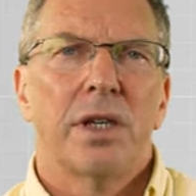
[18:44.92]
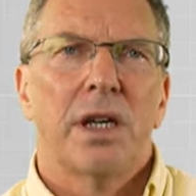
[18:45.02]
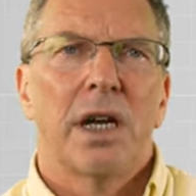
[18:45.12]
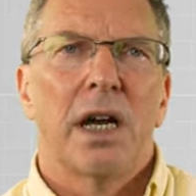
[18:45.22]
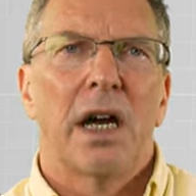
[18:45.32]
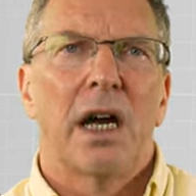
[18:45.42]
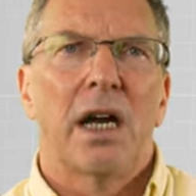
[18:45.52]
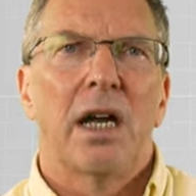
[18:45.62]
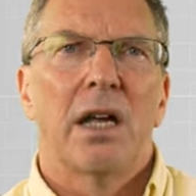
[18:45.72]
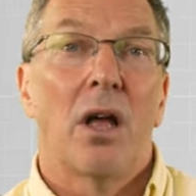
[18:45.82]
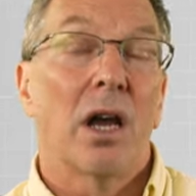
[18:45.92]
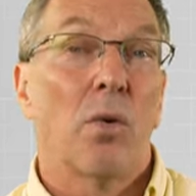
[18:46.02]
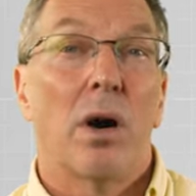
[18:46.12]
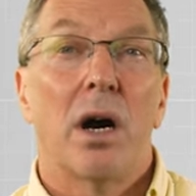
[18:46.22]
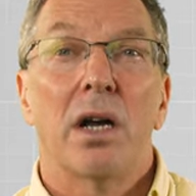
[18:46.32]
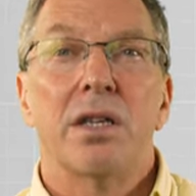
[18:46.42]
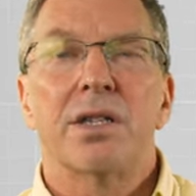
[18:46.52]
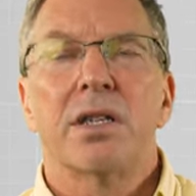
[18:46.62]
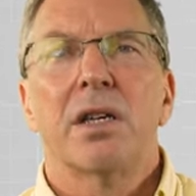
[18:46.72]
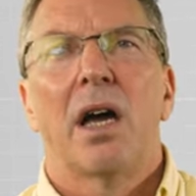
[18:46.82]

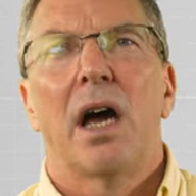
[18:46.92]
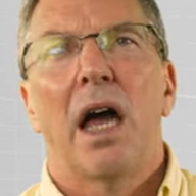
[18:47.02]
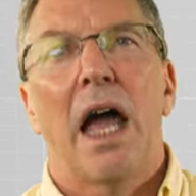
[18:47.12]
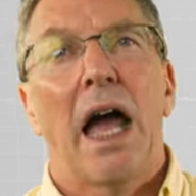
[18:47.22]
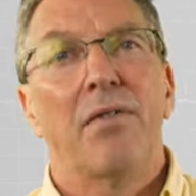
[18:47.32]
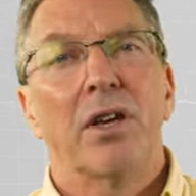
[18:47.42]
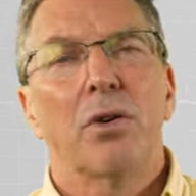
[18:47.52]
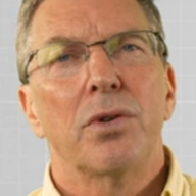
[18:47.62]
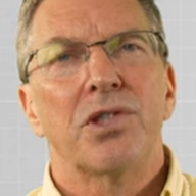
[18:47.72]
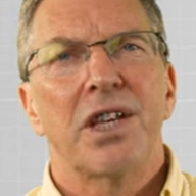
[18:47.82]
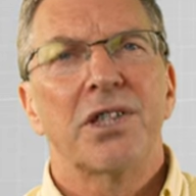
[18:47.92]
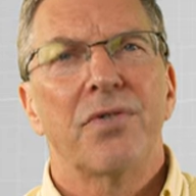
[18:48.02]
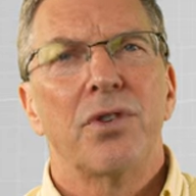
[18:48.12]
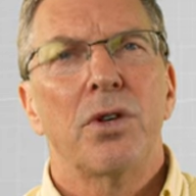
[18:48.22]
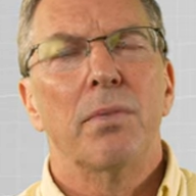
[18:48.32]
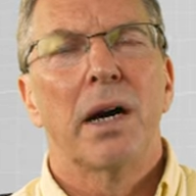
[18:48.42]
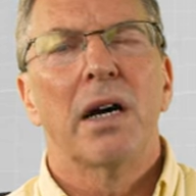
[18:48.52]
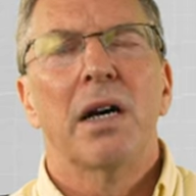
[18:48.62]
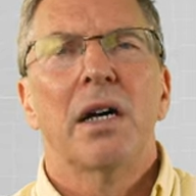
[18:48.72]
Likewise, having a good sense of humour,